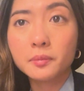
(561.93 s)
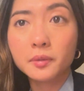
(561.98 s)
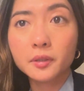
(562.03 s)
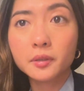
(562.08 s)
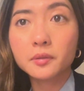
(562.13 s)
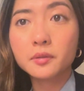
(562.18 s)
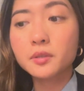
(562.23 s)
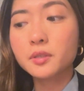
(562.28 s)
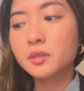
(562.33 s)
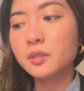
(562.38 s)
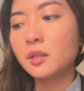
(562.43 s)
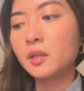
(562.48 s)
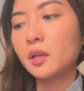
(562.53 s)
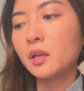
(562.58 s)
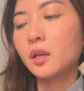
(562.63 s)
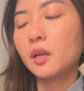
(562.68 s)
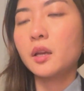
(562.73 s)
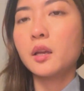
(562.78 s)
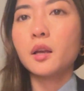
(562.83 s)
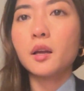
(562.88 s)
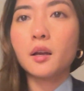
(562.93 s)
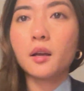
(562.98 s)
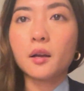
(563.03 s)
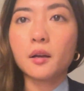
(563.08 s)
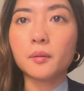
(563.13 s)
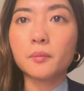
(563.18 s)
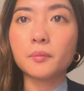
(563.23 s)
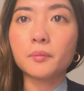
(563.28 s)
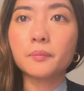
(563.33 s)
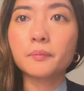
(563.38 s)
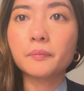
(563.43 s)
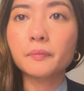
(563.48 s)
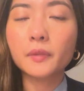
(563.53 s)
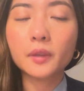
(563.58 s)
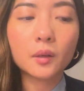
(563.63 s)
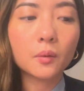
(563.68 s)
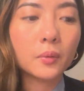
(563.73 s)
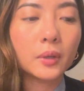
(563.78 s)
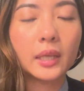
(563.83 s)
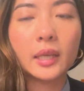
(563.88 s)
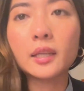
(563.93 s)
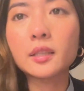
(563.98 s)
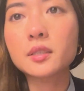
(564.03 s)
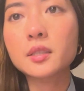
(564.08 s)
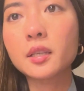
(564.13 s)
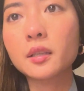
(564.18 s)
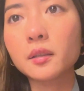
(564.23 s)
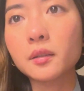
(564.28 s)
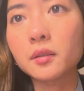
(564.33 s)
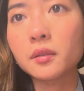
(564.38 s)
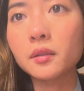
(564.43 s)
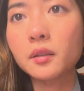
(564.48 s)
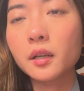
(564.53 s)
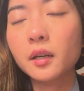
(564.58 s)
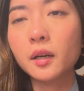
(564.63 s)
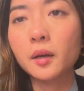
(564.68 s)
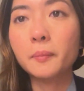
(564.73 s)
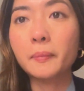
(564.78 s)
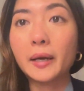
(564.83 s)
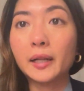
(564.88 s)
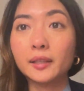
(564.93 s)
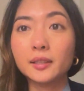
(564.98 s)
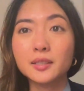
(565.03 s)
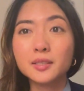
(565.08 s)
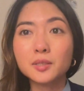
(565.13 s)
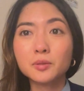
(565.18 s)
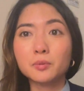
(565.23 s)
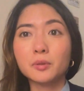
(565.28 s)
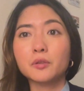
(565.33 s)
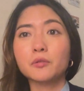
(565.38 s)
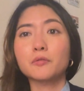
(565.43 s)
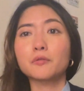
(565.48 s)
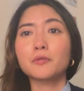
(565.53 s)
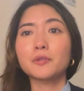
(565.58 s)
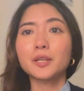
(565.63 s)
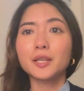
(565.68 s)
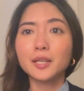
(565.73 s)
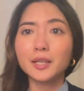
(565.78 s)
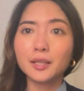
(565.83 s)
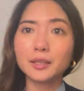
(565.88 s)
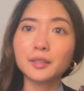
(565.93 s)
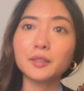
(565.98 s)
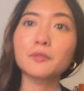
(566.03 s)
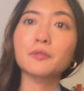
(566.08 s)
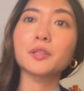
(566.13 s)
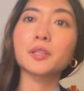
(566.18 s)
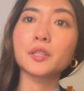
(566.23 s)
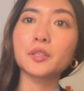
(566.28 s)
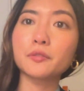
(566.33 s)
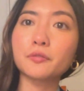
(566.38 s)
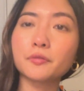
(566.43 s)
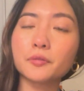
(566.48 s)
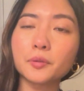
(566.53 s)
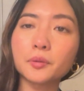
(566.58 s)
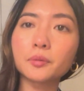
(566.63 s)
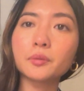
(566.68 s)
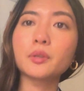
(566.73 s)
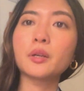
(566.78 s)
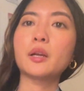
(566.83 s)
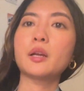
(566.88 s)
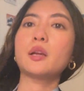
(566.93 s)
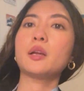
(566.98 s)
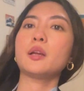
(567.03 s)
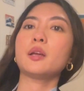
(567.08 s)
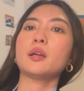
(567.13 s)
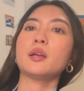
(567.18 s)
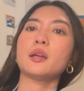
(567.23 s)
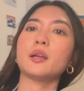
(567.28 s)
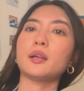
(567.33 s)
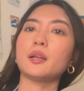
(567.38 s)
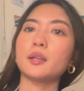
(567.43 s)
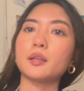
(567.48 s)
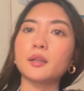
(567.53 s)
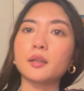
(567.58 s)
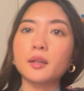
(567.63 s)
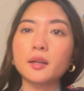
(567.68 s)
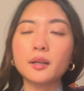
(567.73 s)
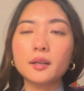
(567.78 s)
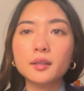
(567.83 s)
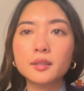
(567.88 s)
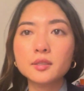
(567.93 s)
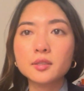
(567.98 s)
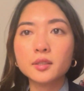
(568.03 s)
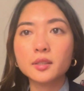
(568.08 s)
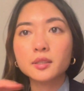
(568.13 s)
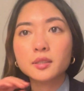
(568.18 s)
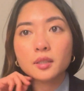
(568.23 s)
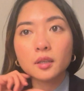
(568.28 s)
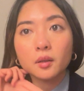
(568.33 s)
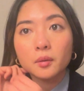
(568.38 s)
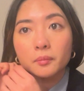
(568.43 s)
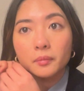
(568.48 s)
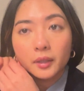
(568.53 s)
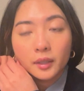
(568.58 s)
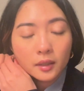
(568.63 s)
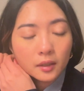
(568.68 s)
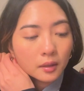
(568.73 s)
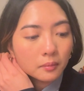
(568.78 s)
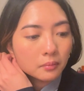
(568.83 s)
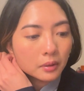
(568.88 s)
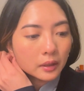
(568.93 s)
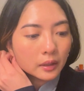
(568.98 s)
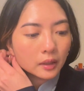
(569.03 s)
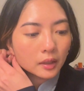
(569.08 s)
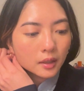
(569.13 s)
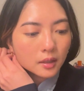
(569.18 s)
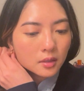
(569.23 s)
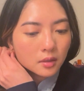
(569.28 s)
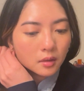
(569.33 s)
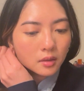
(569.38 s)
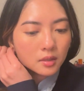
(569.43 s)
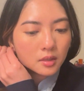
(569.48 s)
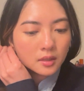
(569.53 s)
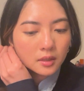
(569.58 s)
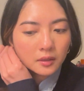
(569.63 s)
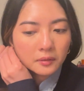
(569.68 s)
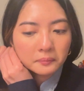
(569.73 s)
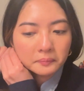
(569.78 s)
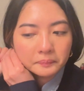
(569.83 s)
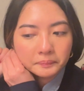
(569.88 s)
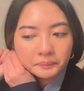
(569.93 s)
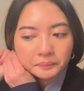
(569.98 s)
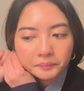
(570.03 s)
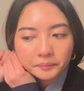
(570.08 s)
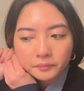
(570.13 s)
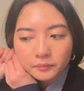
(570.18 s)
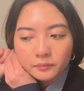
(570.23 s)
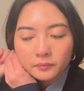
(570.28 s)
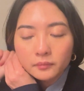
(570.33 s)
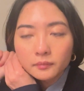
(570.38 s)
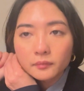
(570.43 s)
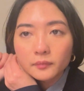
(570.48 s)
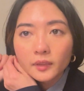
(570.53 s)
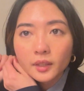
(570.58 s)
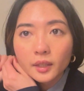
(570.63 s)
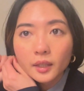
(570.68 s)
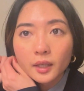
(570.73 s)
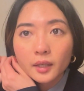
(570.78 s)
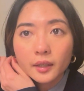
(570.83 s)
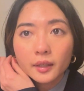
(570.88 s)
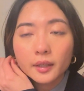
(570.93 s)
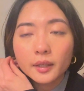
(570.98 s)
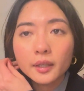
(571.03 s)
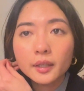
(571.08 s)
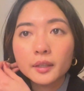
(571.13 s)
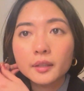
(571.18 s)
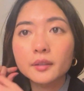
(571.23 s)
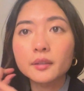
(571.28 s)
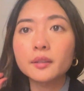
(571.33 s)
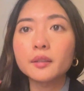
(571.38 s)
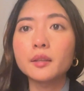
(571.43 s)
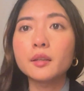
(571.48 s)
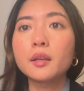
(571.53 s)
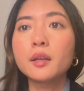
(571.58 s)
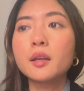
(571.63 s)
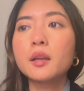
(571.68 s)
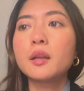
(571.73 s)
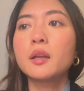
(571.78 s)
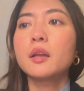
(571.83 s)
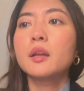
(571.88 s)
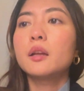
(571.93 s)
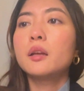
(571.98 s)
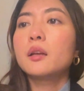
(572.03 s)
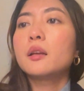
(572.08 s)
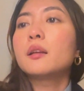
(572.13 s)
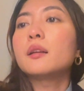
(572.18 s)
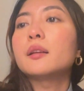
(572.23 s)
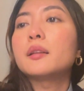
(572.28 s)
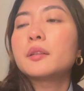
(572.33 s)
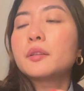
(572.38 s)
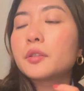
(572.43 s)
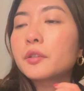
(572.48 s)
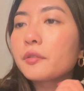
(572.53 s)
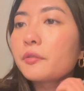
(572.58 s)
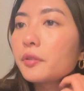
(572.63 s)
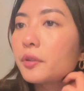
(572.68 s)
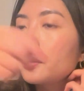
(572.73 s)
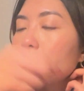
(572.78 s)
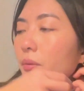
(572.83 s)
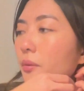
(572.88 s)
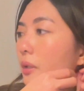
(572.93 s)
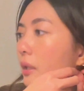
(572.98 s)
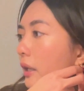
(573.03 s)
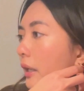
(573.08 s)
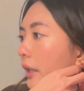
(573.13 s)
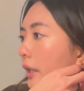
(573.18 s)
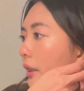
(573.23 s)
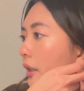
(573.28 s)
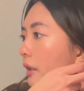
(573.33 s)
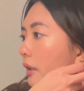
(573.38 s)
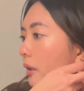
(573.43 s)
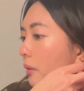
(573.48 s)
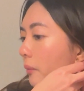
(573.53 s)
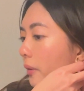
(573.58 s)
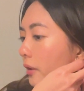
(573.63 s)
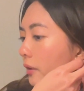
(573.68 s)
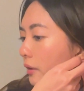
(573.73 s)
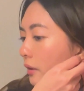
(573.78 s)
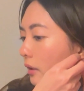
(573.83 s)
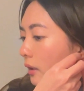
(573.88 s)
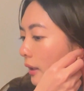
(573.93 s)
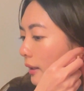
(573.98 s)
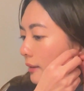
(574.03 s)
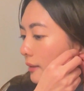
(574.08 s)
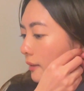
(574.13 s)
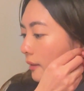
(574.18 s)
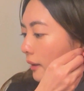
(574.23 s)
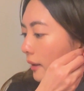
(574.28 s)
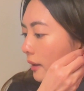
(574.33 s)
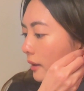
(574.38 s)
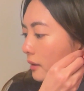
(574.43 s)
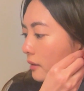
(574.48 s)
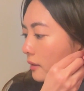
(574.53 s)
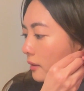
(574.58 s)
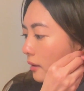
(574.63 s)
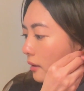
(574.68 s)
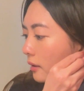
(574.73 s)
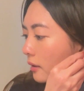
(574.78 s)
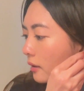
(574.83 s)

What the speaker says: meals. We ate till our bellies were really full, and as you can tell, I'm like completely exhausted. I had the interview, and then I went to class late,